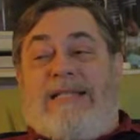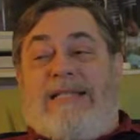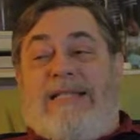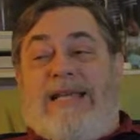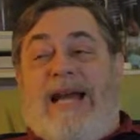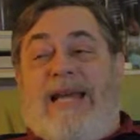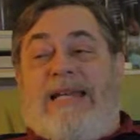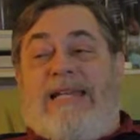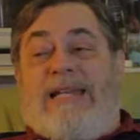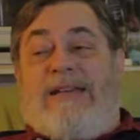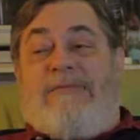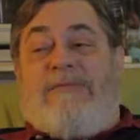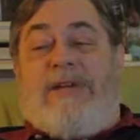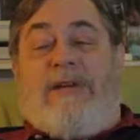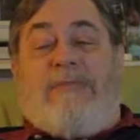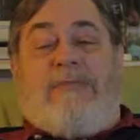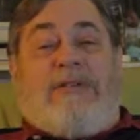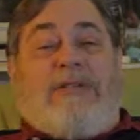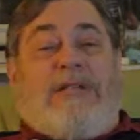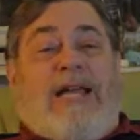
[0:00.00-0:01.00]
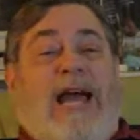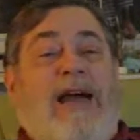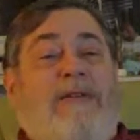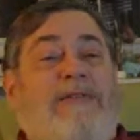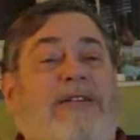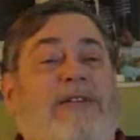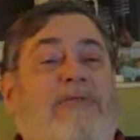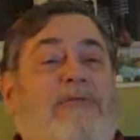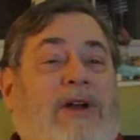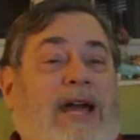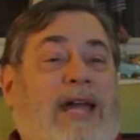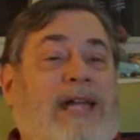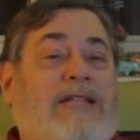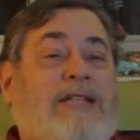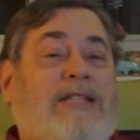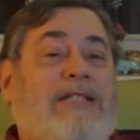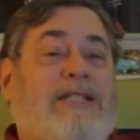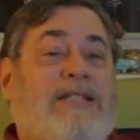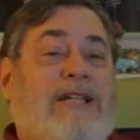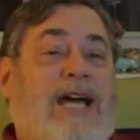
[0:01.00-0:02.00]
The idea of people having the right
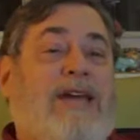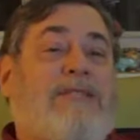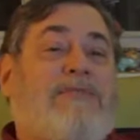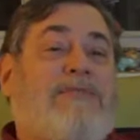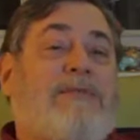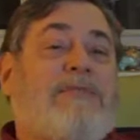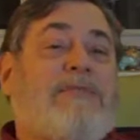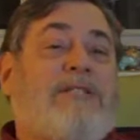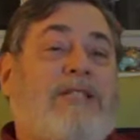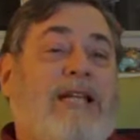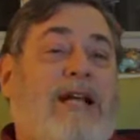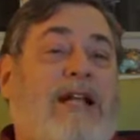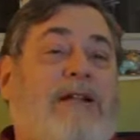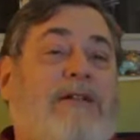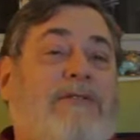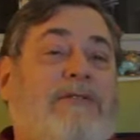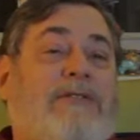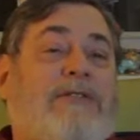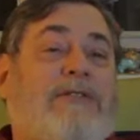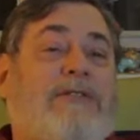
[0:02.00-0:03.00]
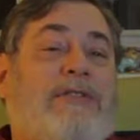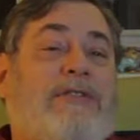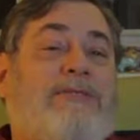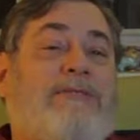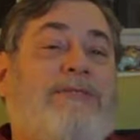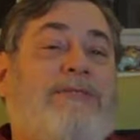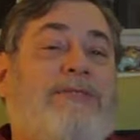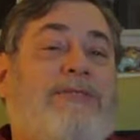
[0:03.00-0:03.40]
to decide for themselves